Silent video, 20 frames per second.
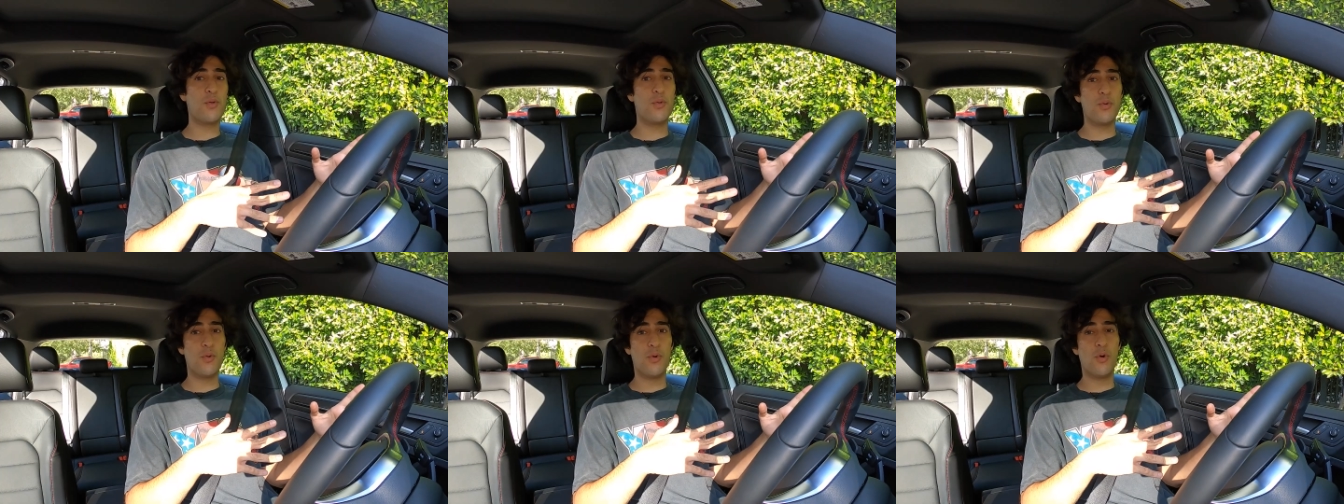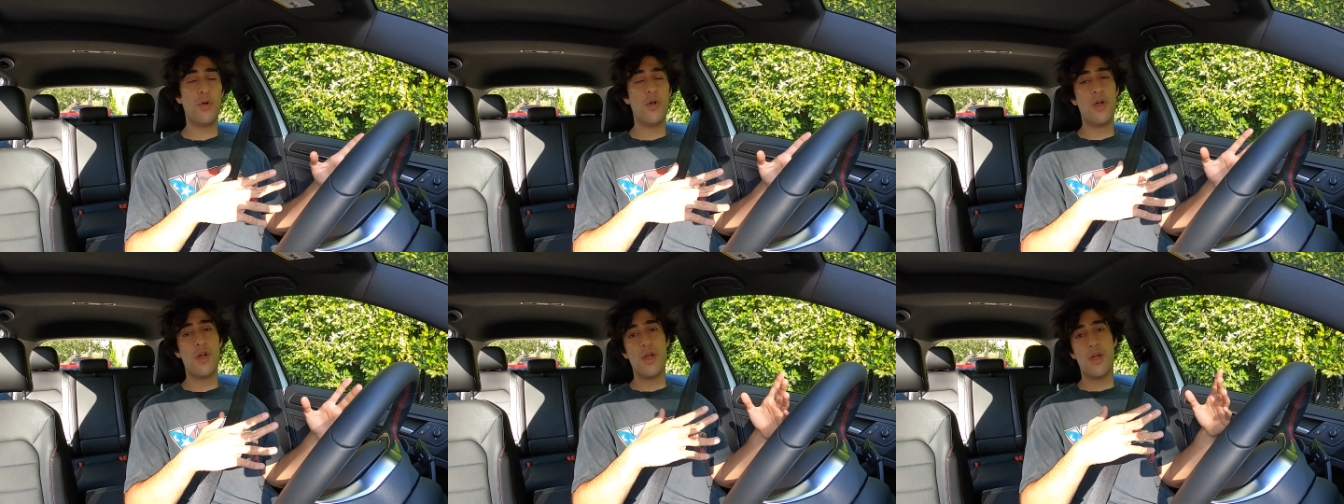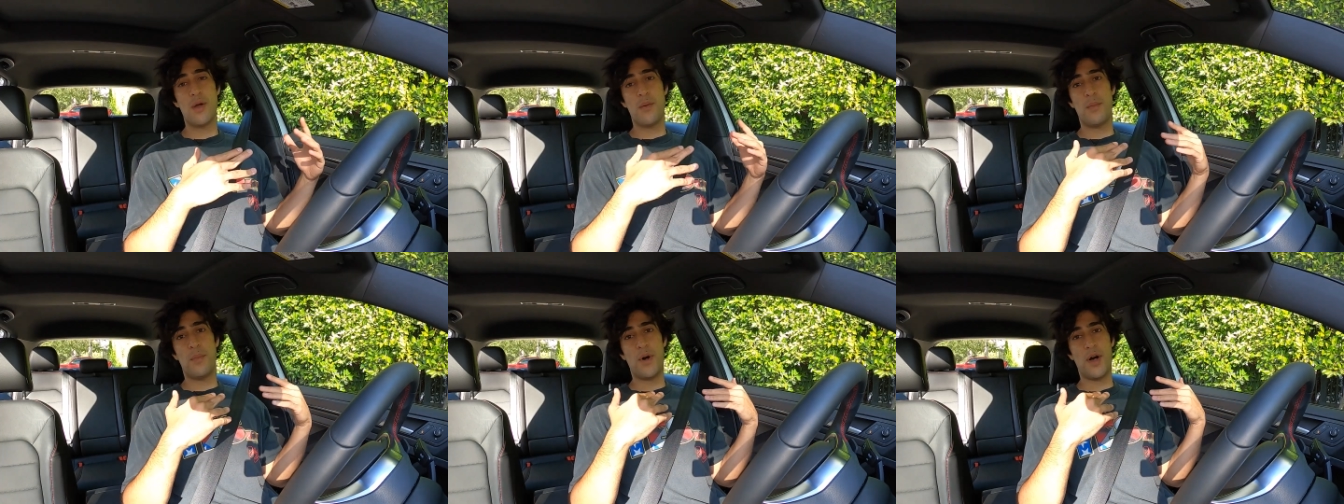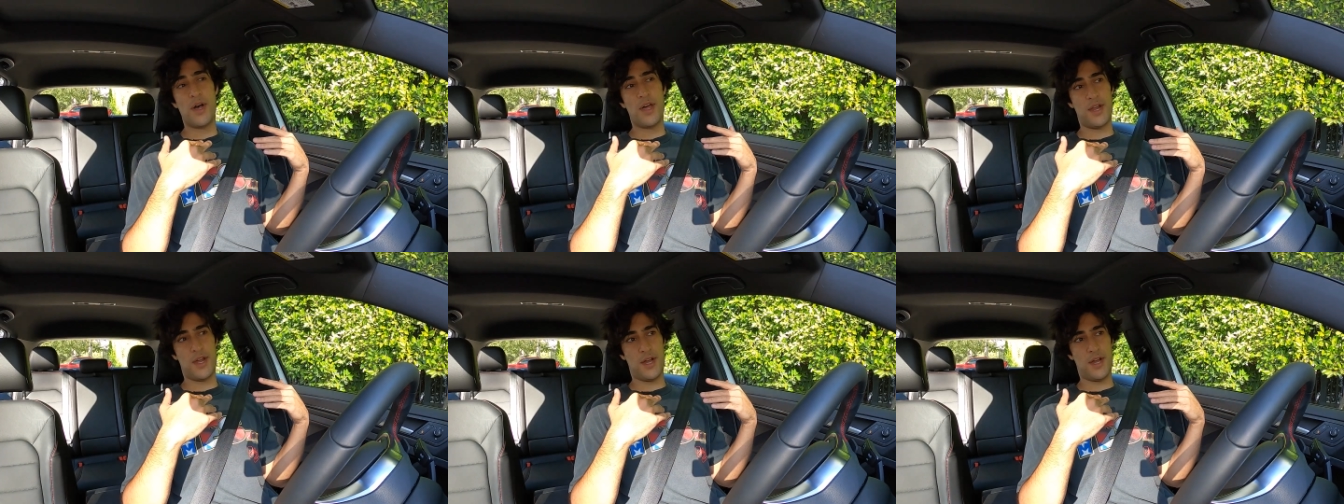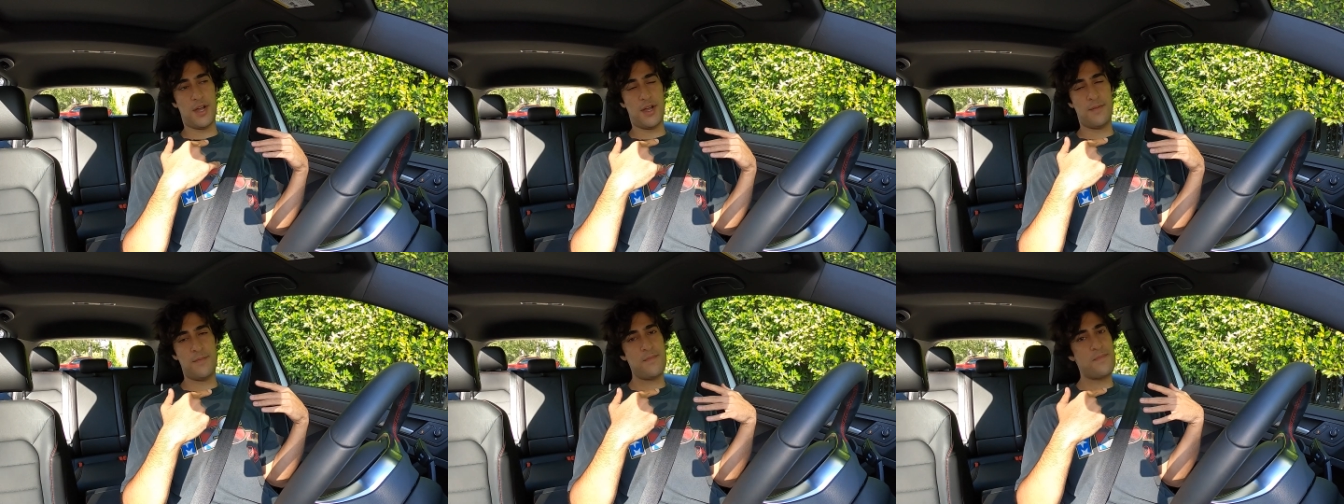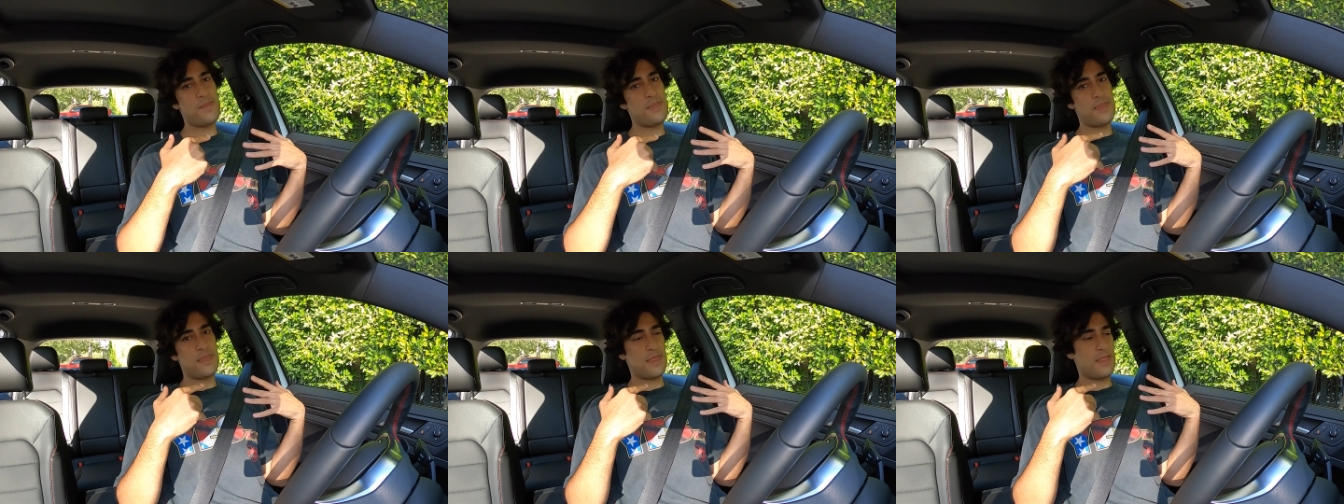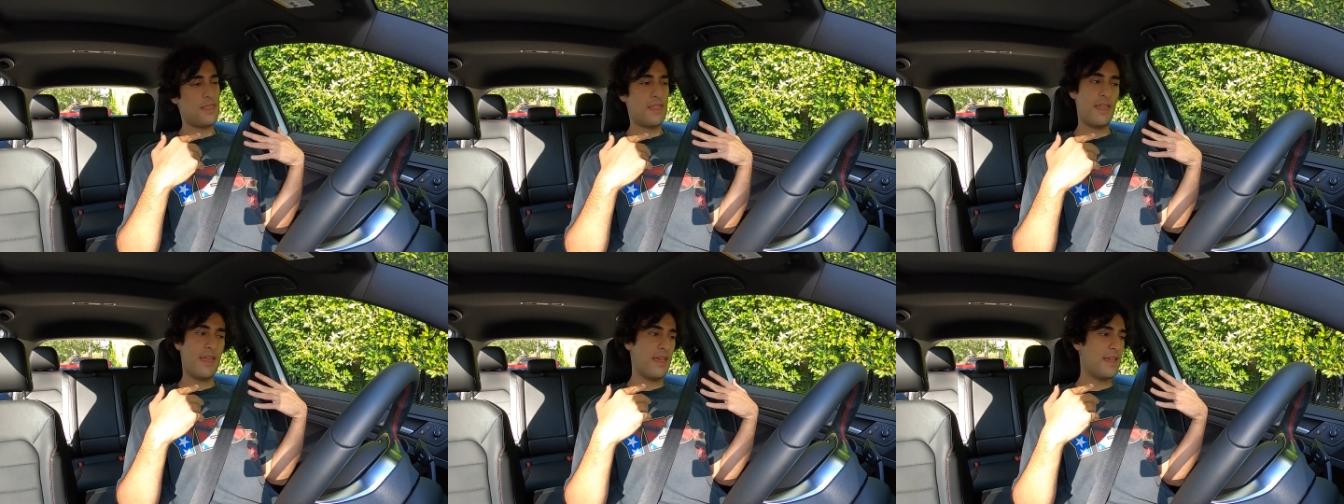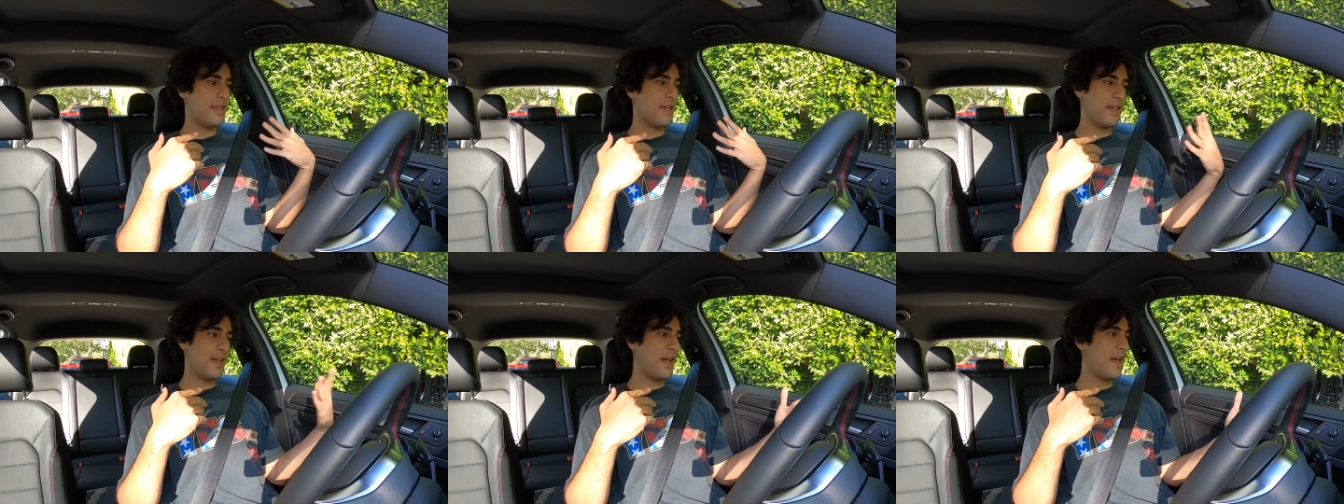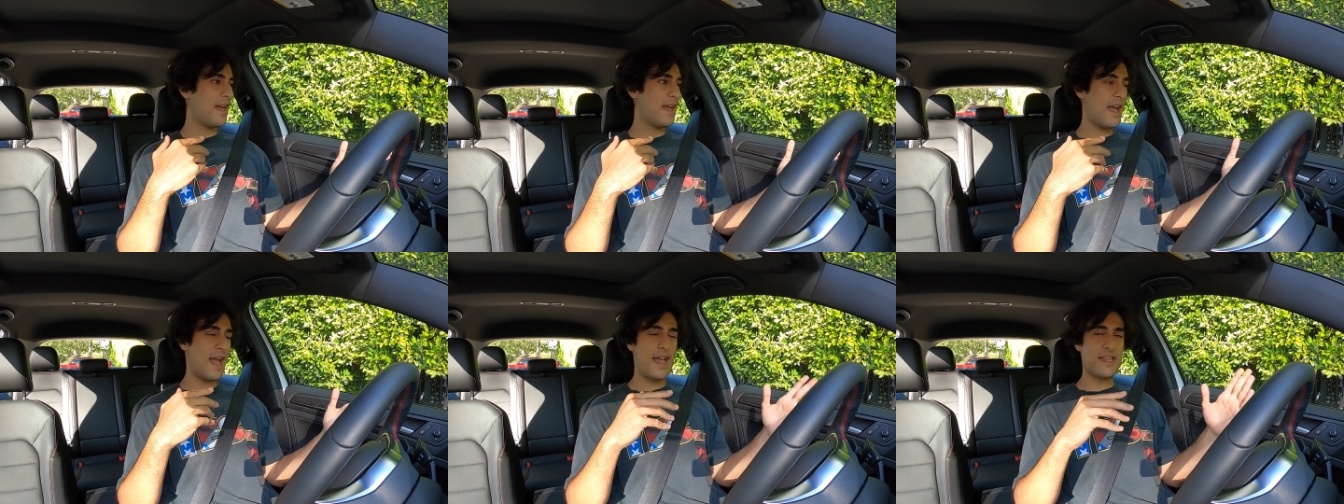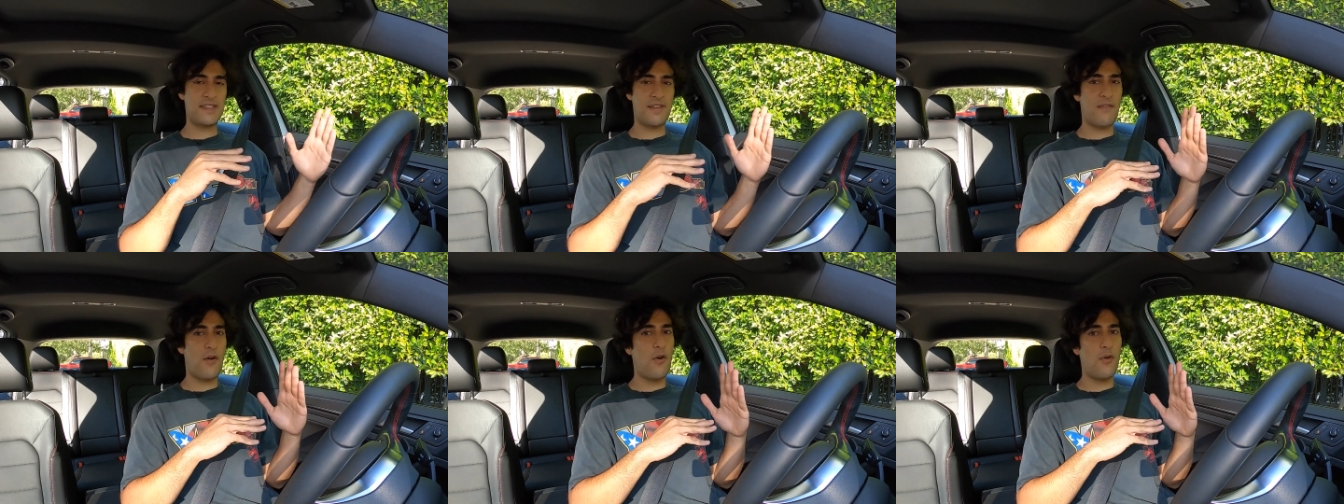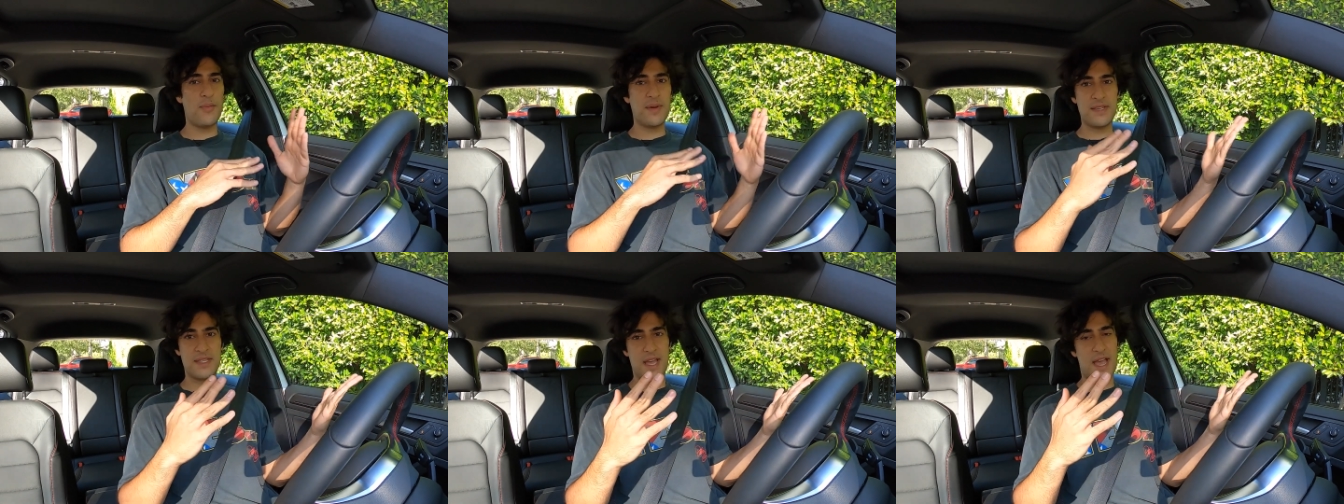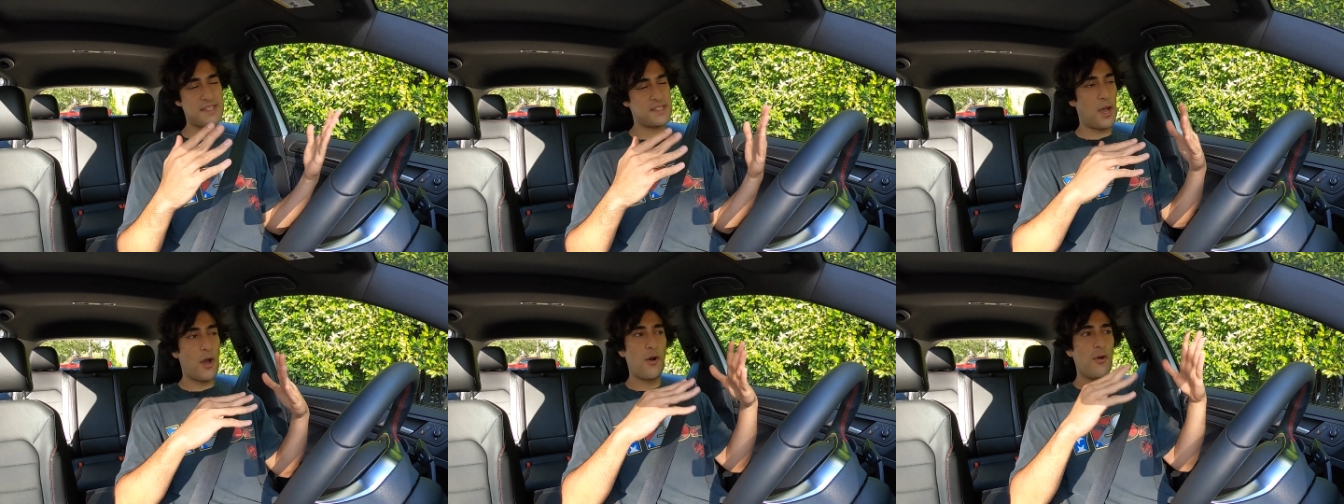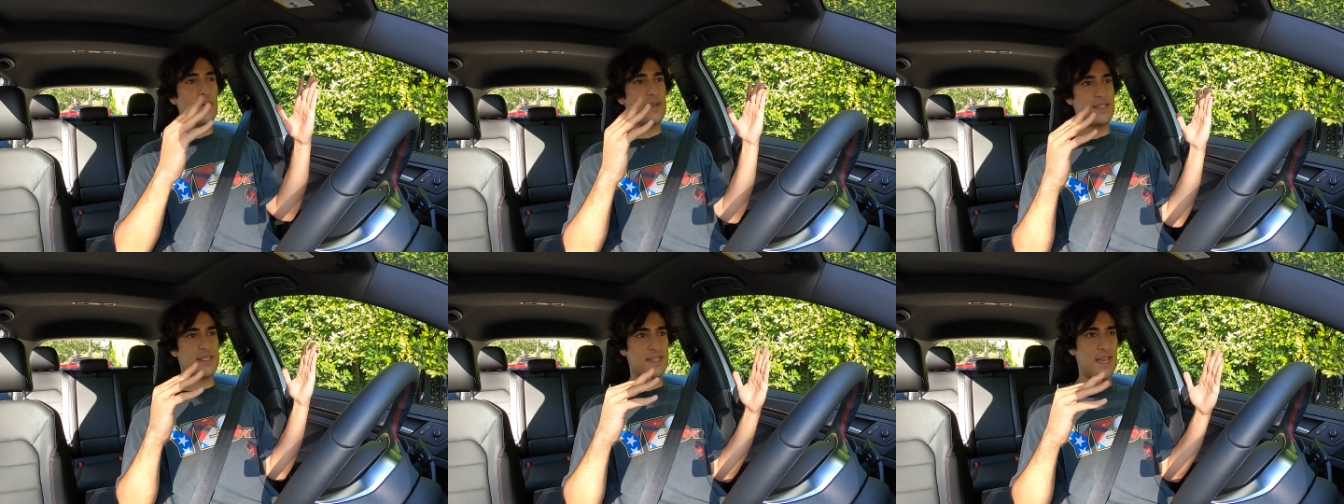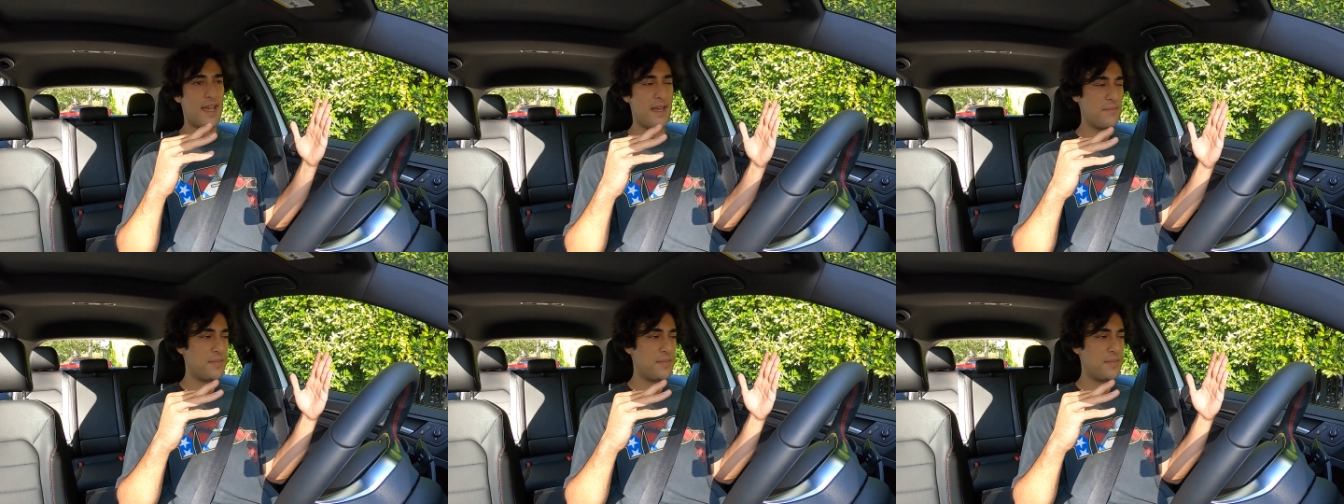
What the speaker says: cool, but as I always say,